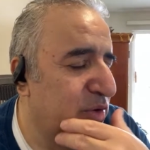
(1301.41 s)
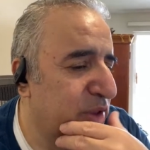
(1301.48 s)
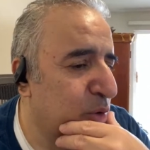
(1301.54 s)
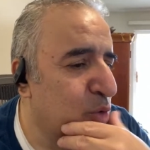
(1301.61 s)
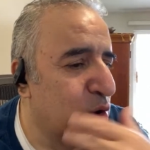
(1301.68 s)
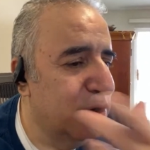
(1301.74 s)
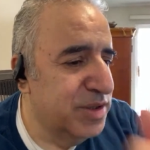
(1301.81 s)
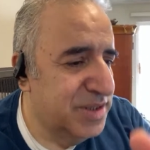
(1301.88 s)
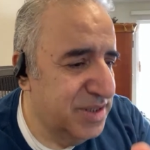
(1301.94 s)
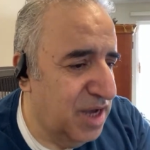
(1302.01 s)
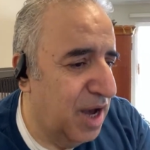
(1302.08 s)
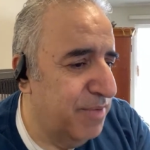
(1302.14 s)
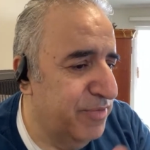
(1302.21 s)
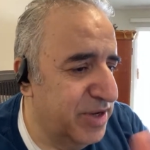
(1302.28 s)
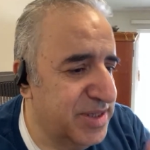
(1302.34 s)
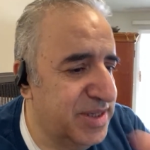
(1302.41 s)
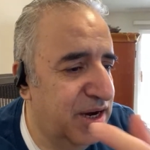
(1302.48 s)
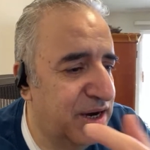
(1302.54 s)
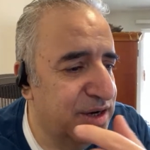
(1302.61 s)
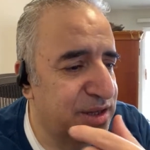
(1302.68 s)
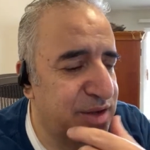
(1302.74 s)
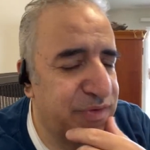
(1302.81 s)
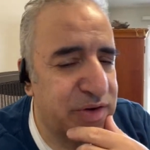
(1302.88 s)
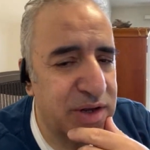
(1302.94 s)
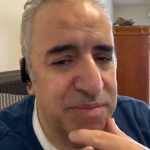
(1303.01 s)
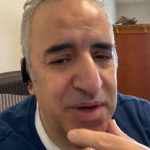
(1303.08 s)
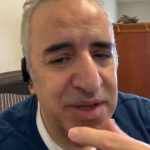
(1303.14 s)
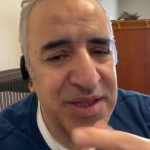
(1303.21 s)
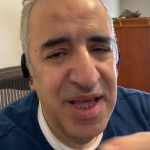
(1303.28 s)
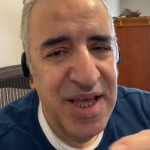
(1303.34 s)
the words obviously are different,
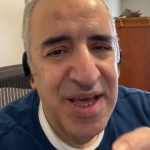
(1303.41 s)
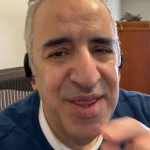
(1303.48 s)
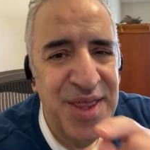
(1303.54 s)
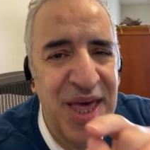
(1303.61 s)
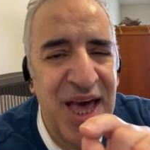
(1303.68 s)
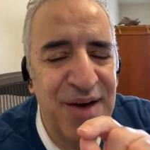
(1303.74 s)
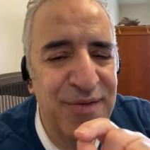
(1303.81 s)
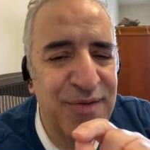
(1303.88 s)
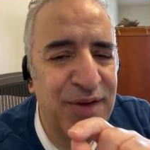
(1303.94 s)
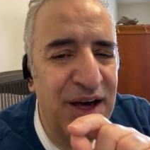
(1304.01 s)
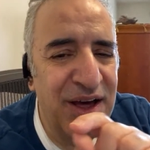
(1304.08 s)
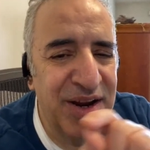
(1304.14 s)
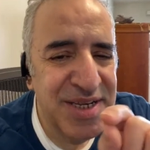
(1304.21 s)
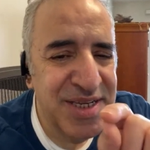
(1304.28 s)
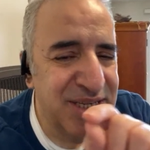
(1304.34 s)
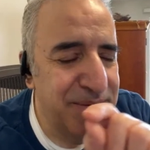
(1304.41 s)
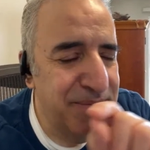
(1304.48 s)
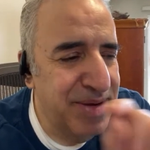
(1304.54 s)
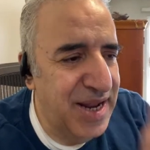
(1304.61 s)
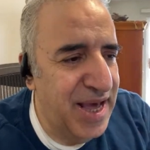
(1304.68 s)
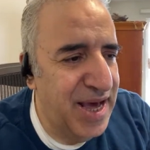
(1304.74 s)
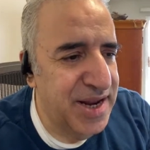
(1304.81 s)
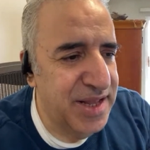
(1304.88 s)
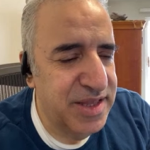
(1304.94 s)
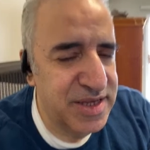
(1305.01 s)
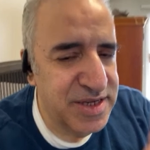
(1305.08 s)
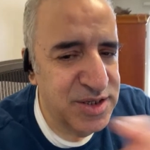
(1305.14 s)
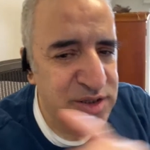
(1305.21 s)
but they have a lot of similarities.